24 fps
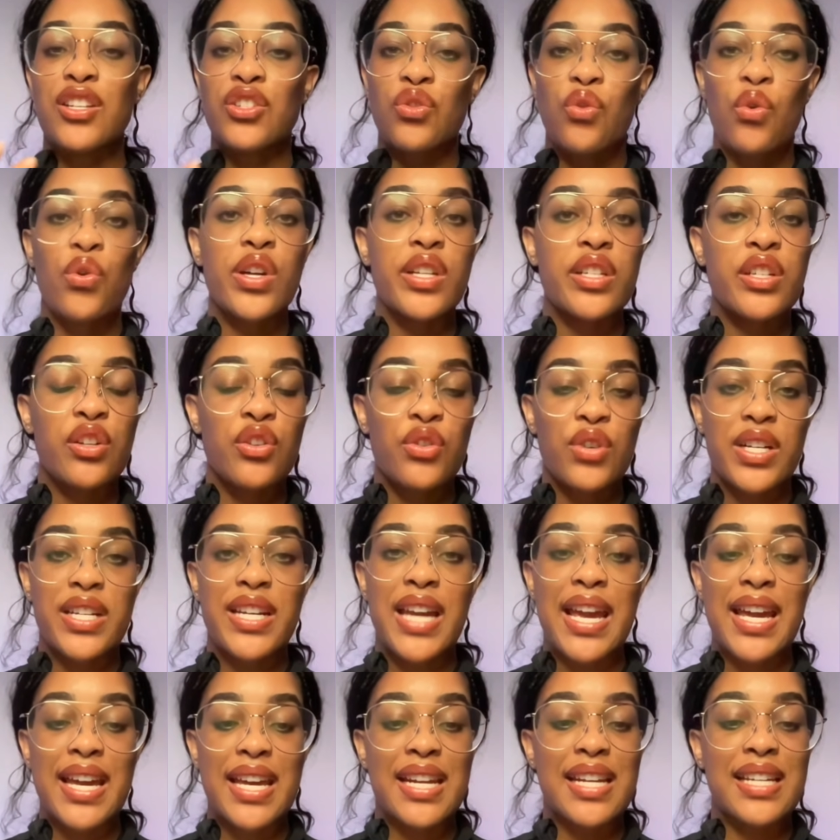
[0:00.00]
that is going to
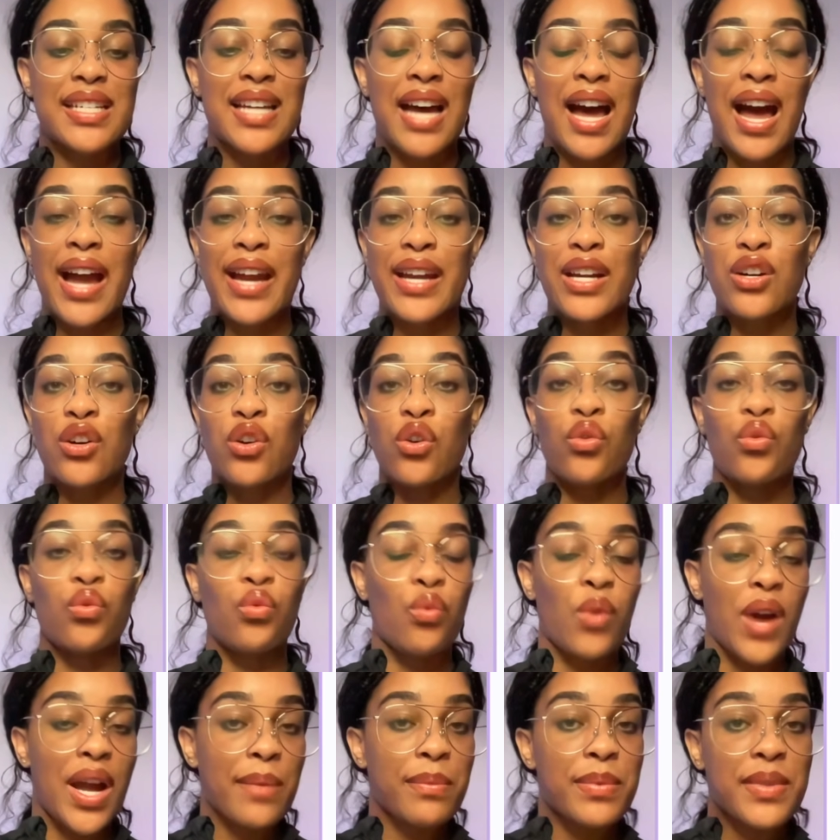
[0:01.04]
create an entire
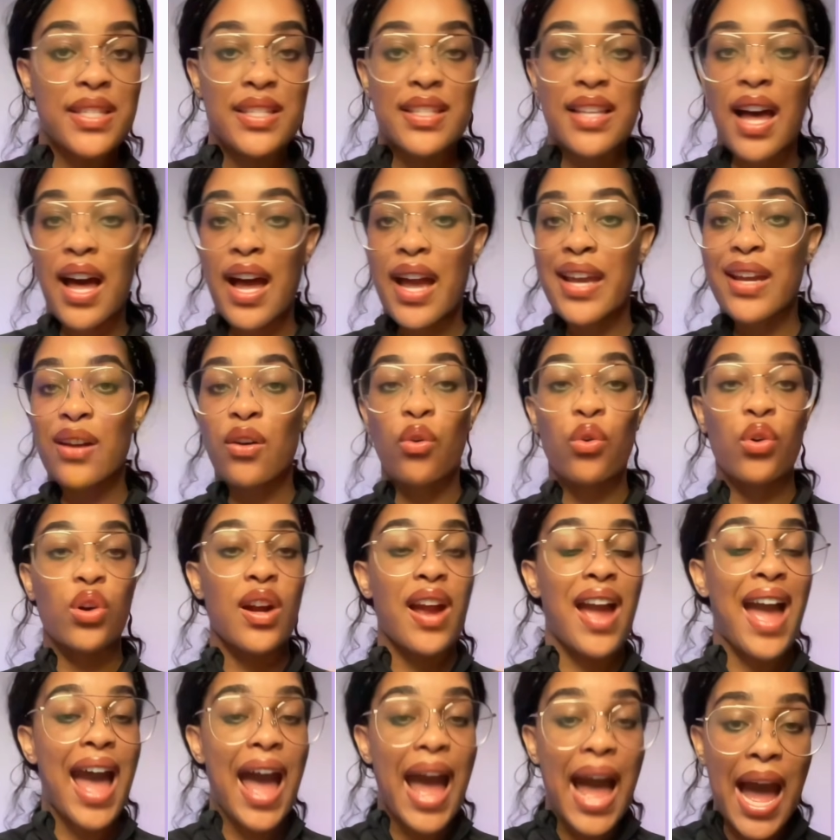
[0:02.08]
website
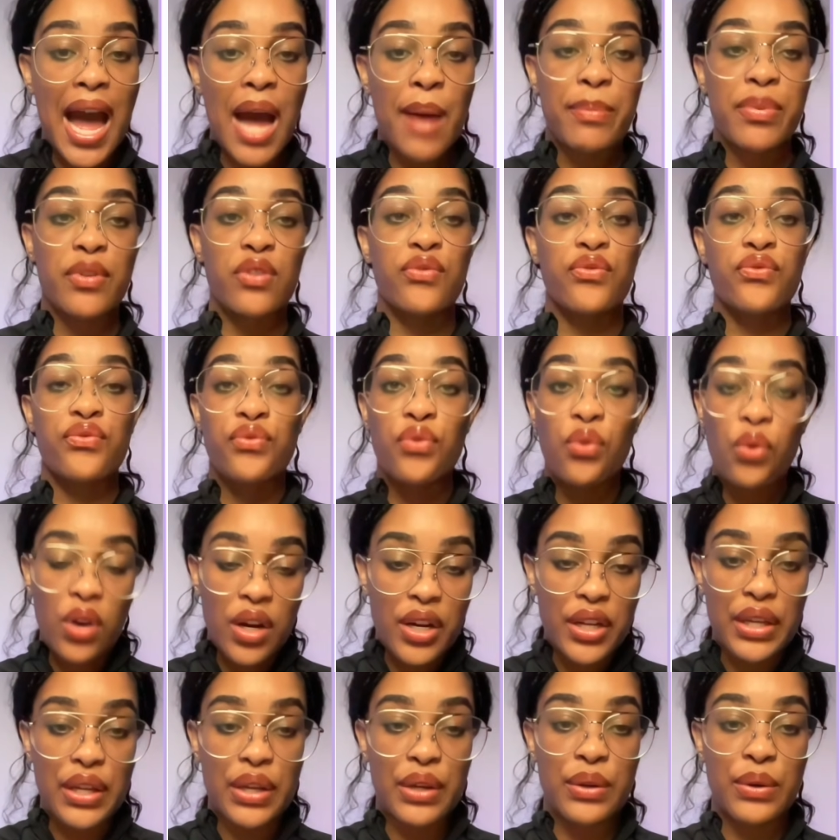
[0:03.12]
or app
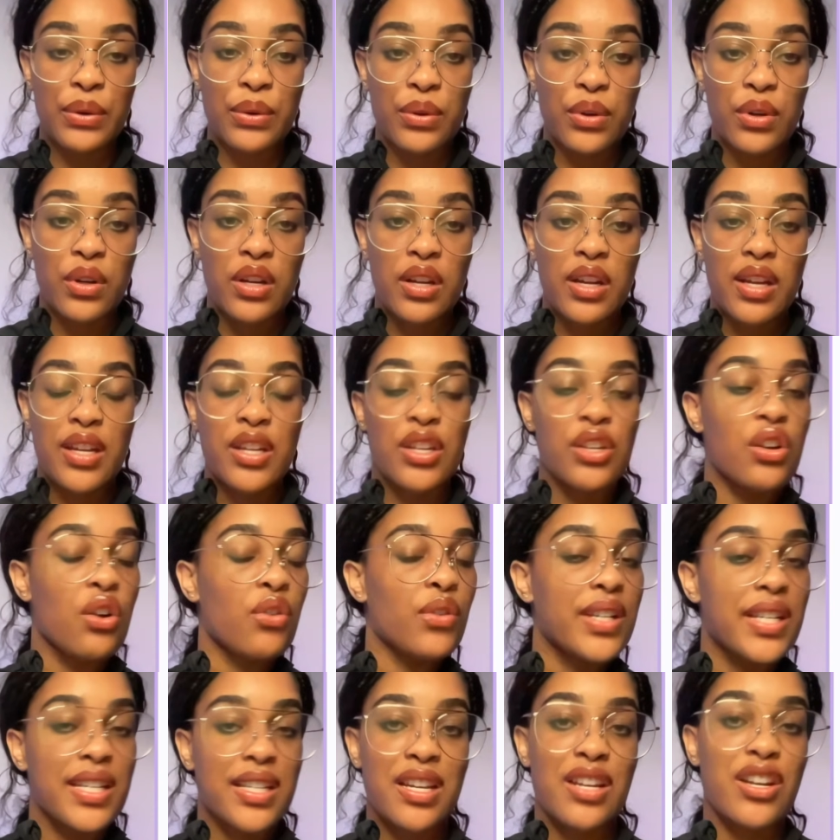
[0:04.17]
for you. You
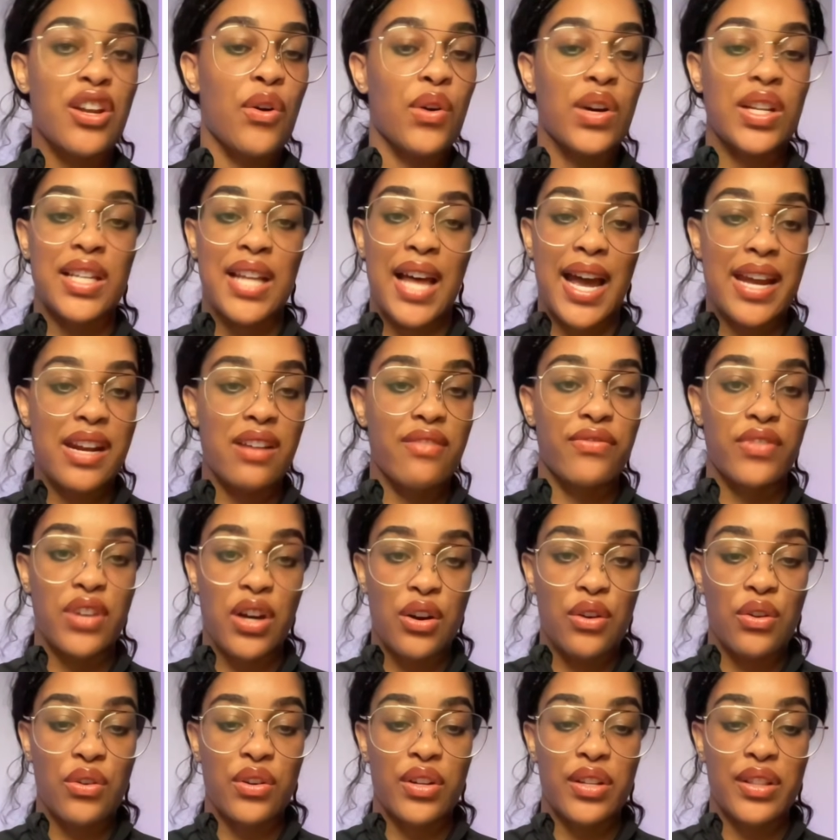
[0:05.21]
don't need to know the line of
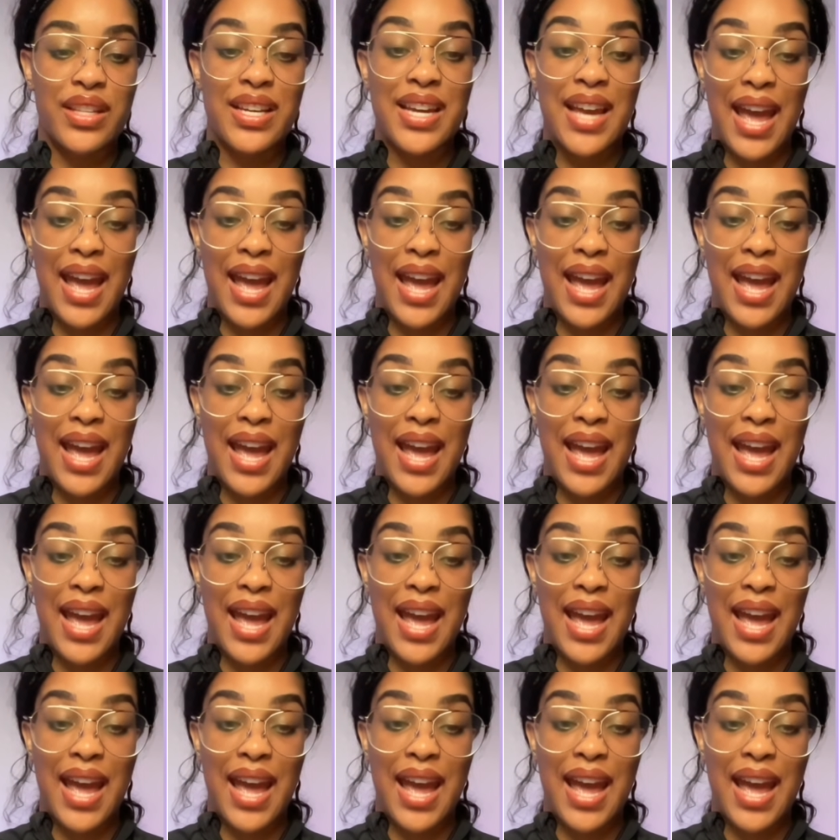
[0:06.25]
code.